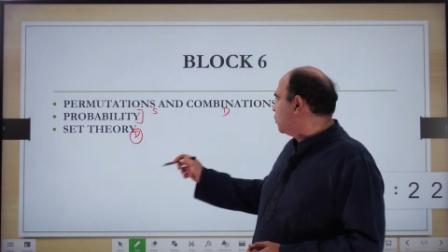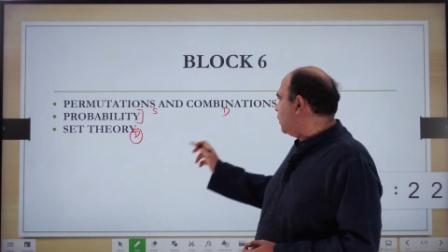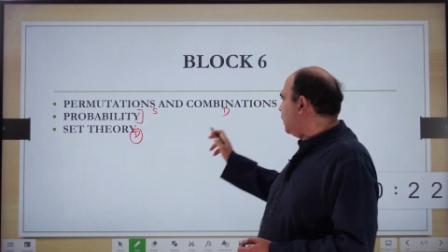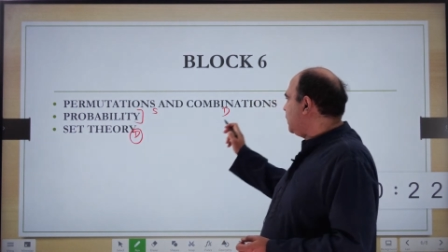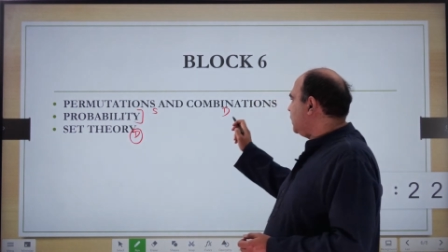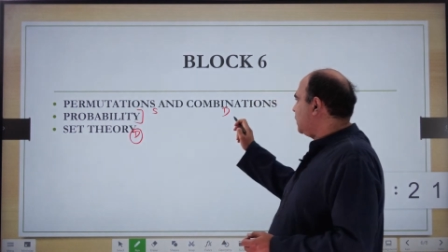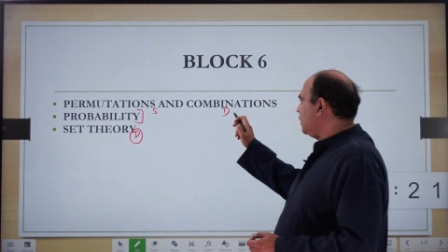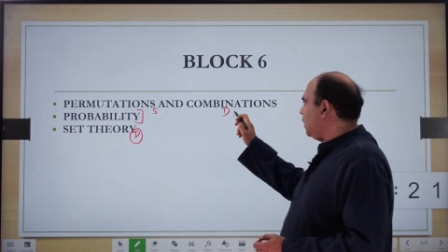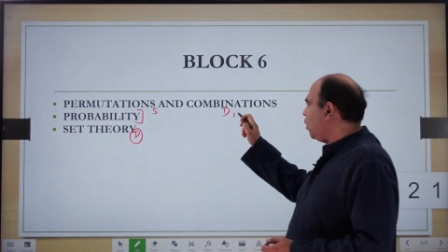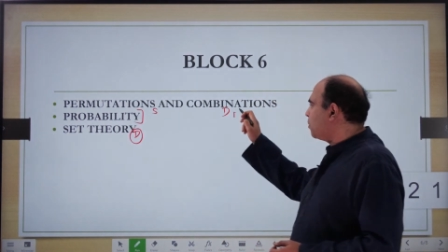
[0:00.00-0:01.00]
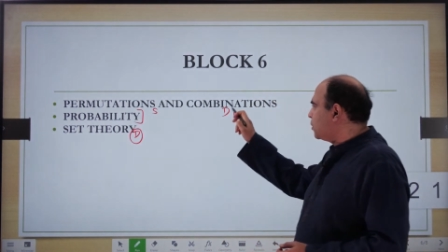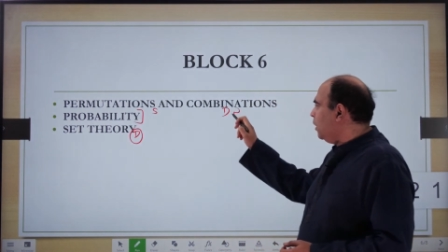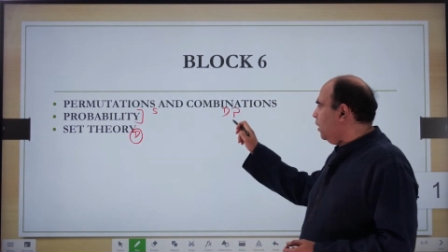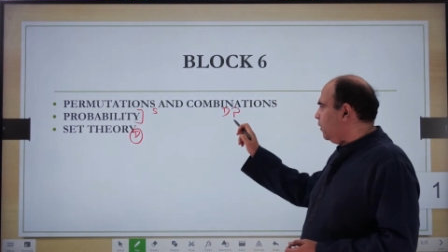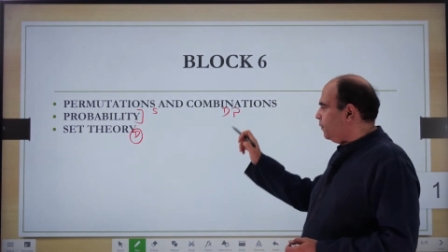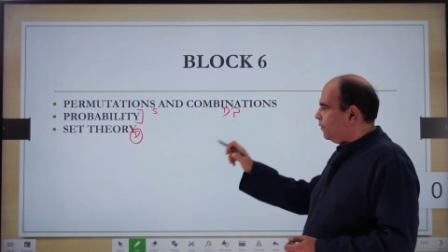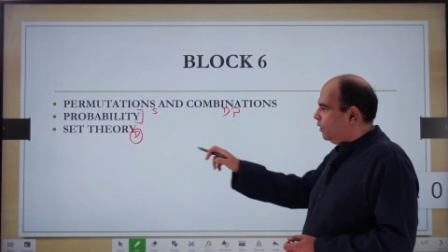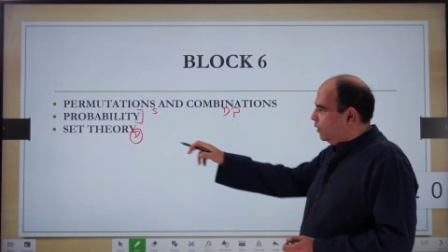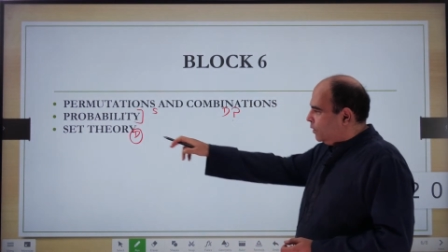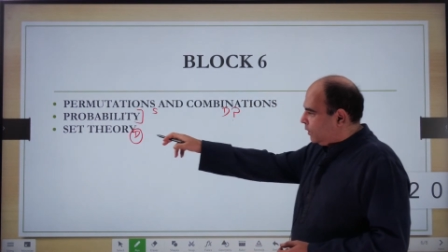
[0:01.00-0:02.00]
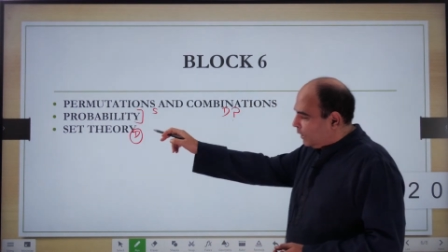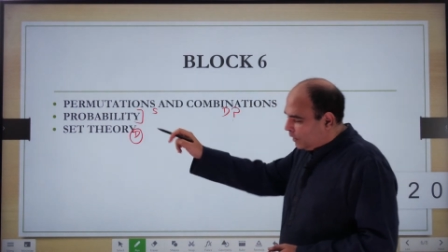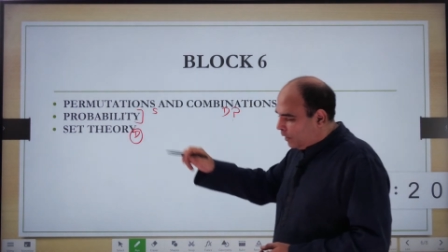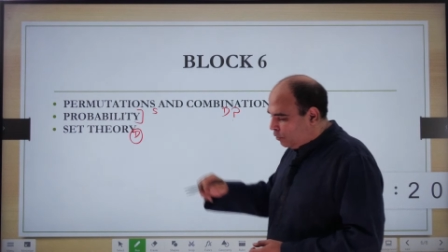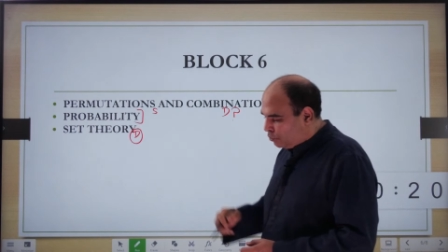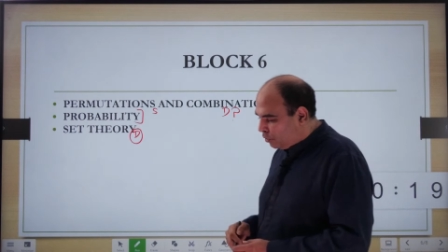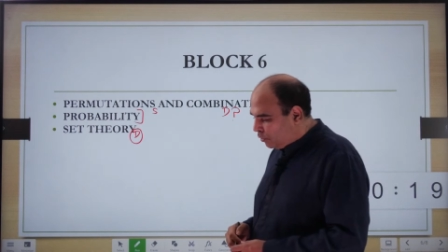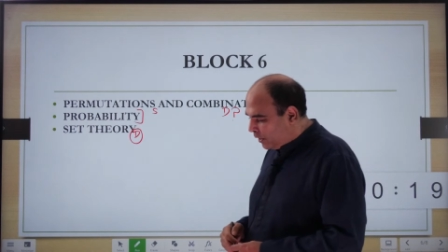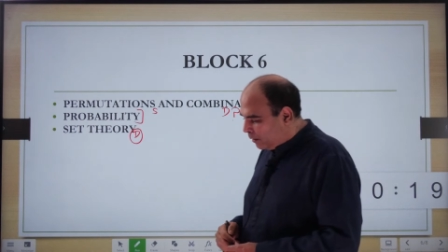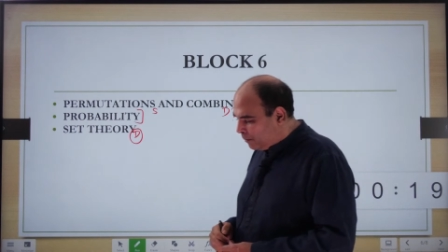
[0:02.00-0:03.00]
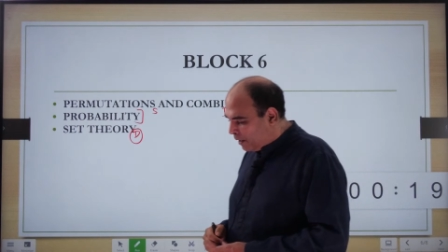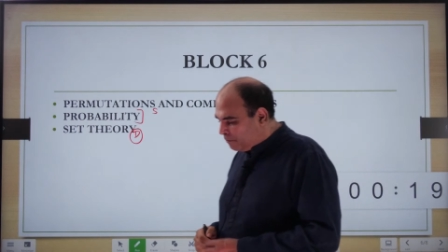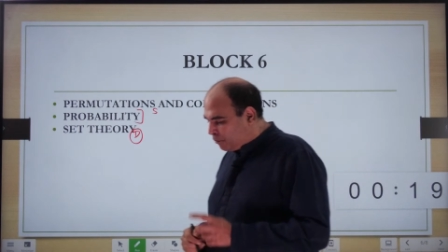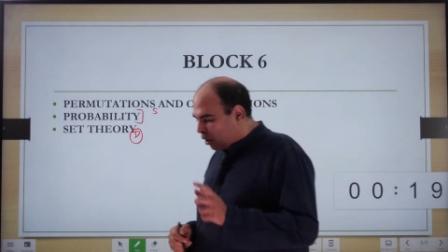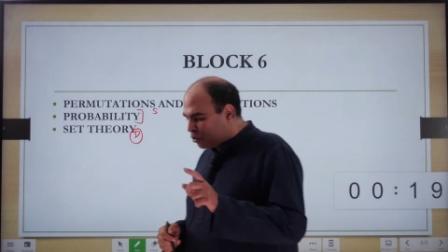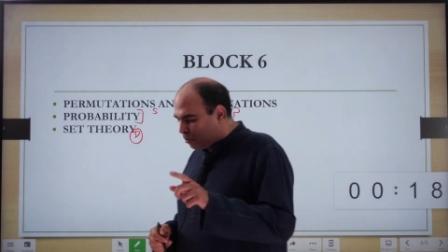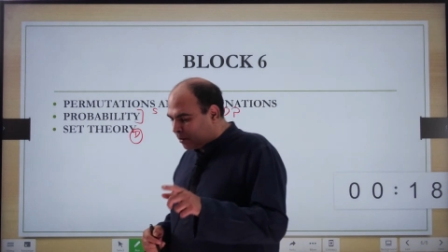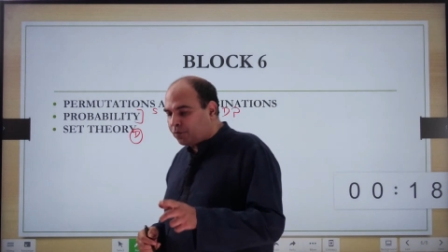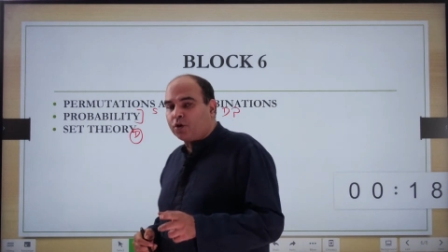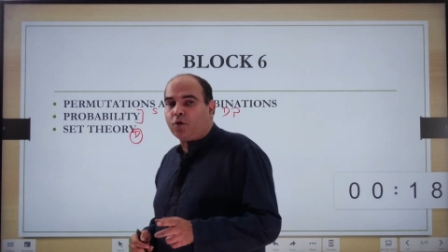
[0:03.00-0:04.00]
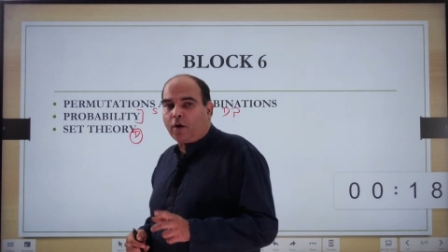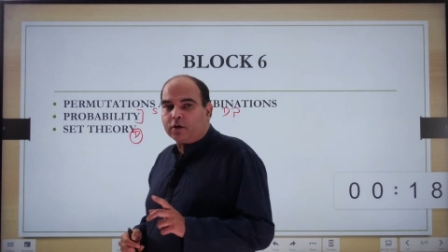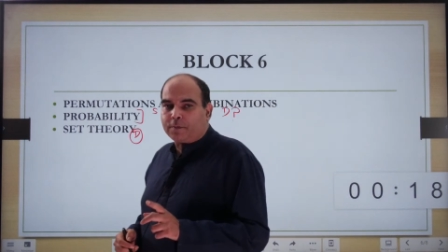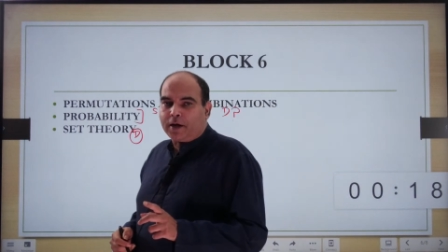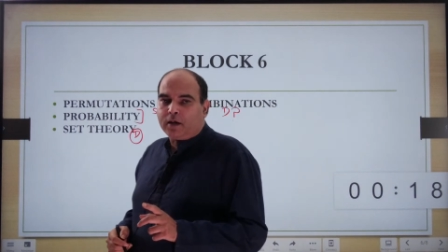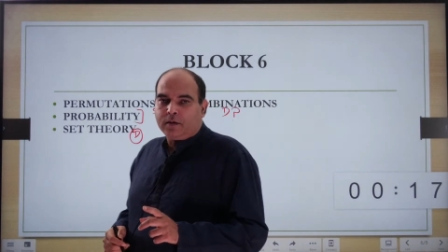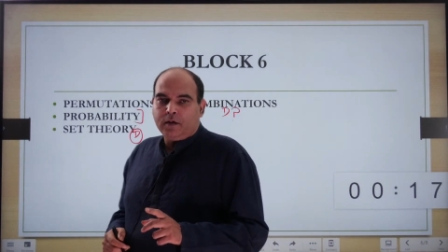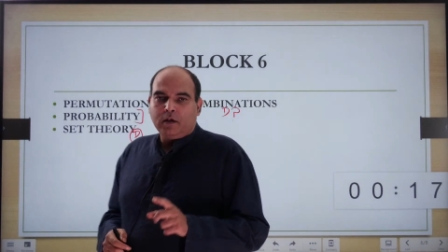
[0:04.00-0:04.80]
So this is uh, optional. Set theory, you should do a deep dive, not so much for the quants part,